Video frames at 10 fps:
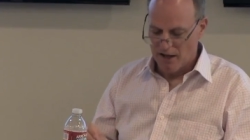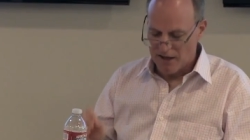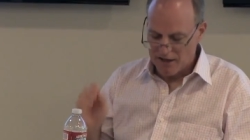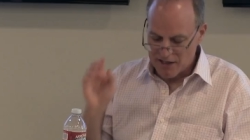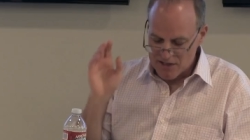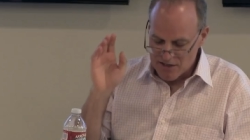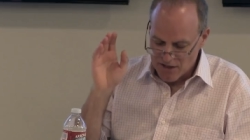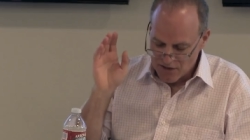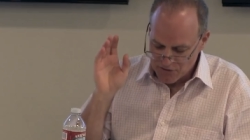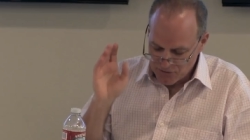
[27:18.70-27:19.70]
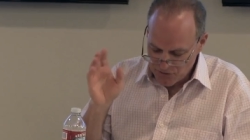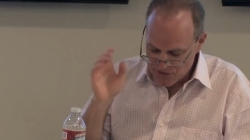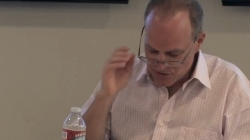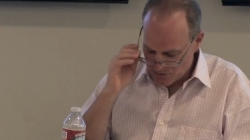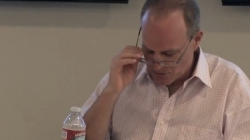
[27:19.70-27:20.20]
In any case, the
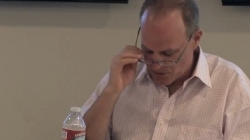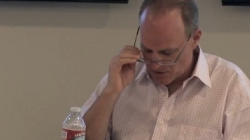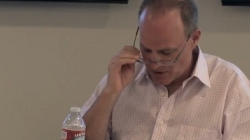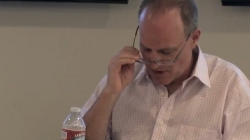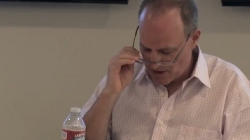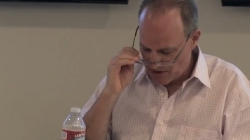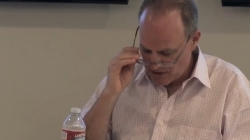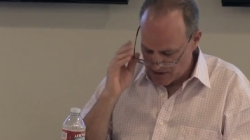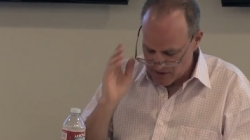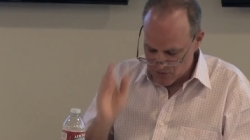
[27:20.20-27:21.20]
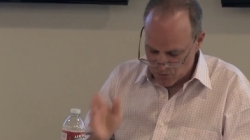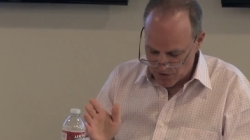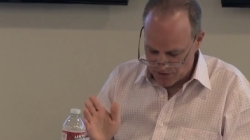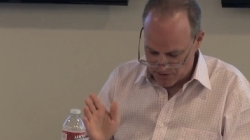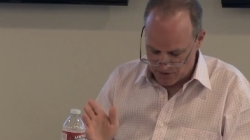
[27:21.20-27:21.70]
first school, I think, gets
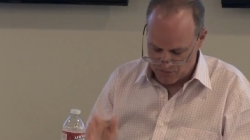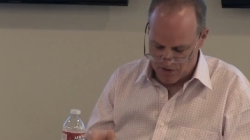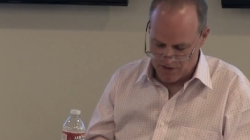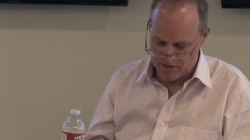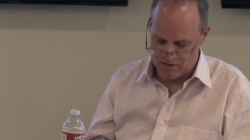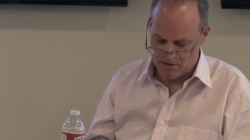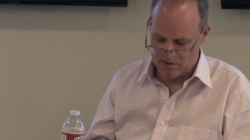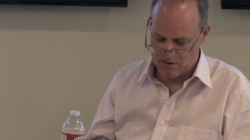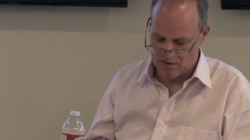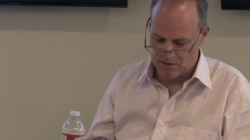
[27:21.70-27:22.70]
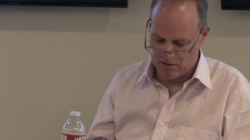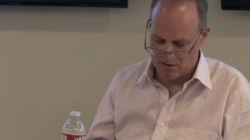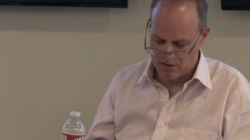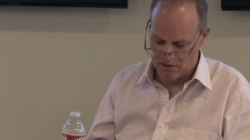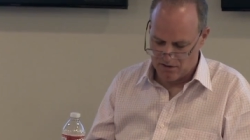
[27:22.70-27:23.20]
one thing right.
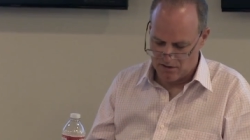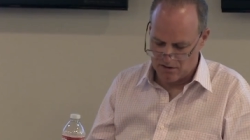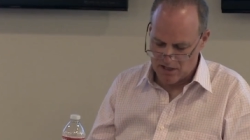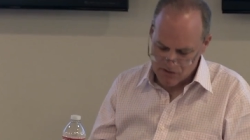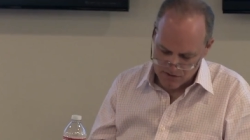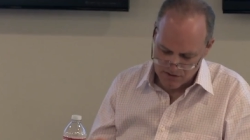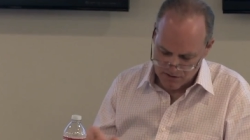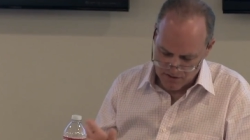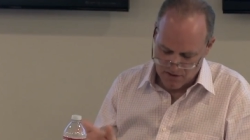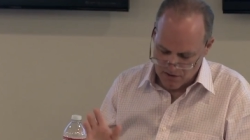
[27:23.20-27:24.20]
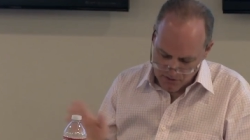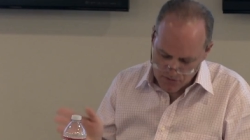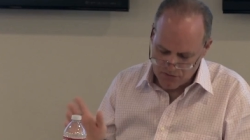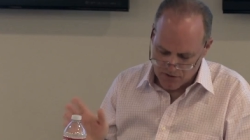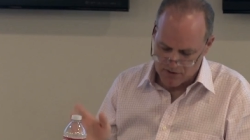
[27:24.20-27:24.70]
Uh, actually,
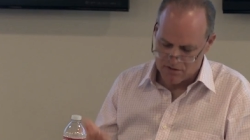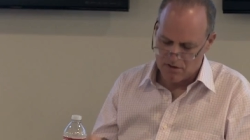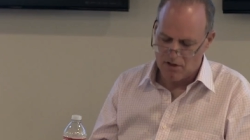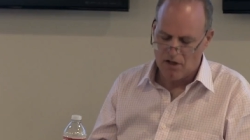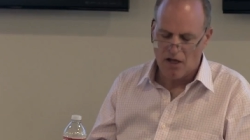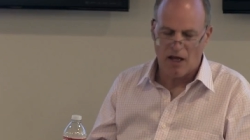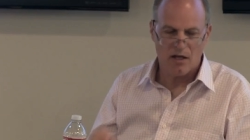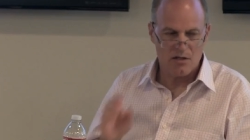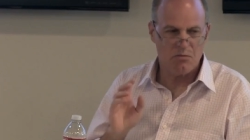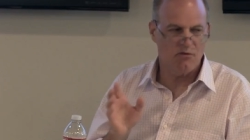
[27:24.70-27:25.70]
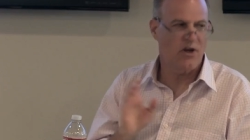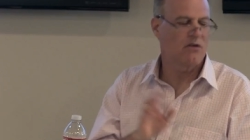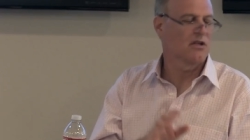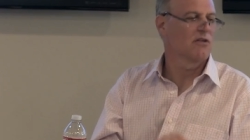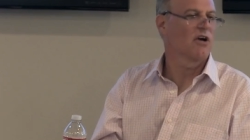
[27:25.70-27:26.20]
two things. And it's
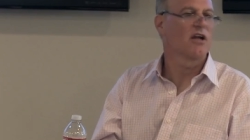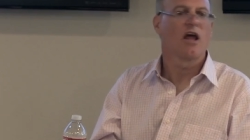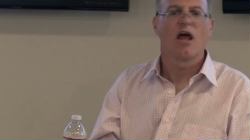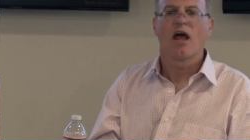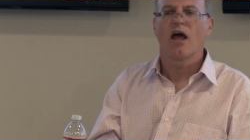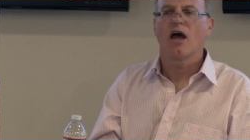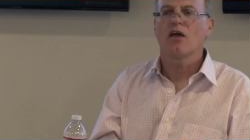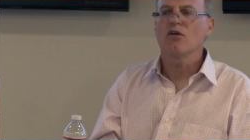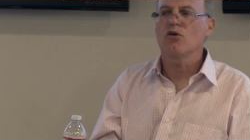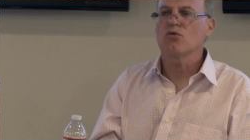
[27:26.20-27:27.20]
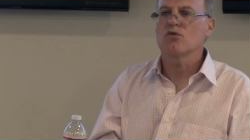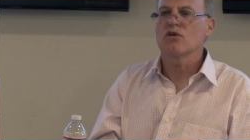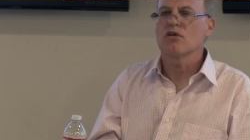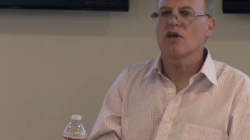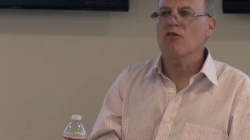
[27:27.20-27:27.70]
profoundly right. You know,
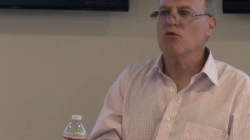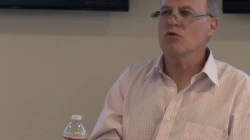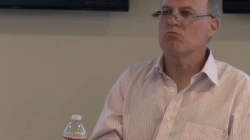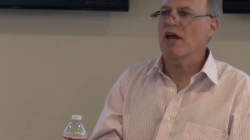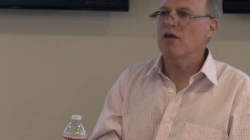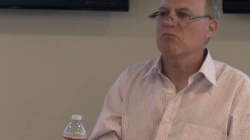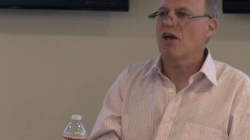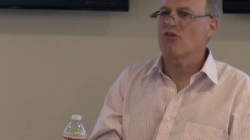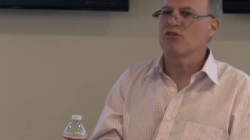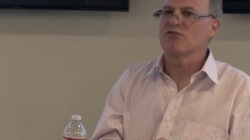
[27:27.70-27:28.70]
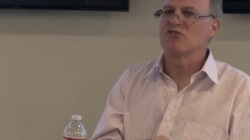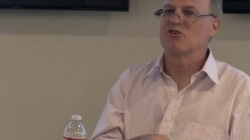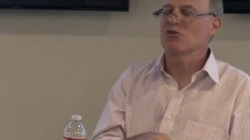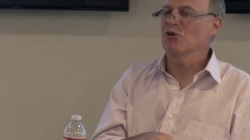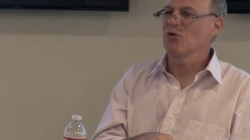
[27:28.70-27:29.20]
everyone badmouths
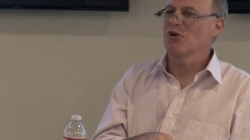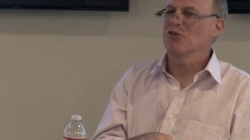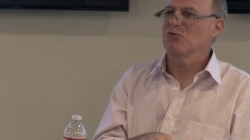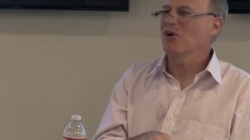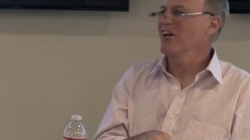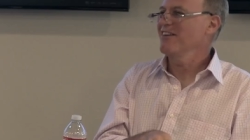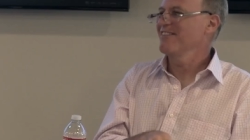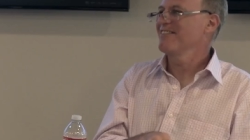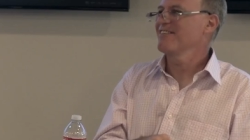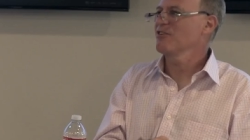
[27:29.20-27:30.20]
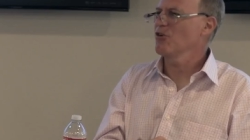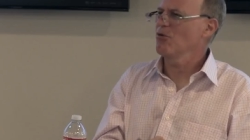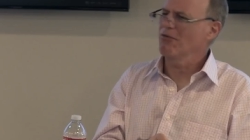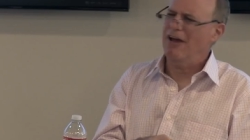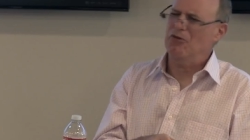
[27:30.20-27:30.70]
zero on the right. You know,
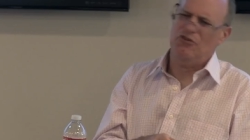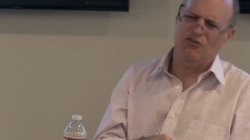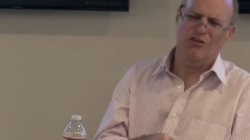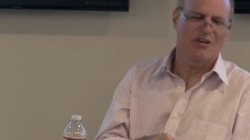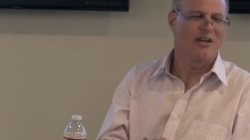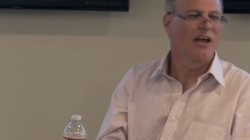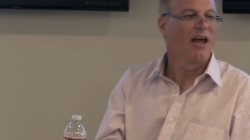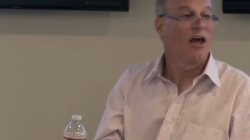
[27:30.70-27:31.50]
how silly.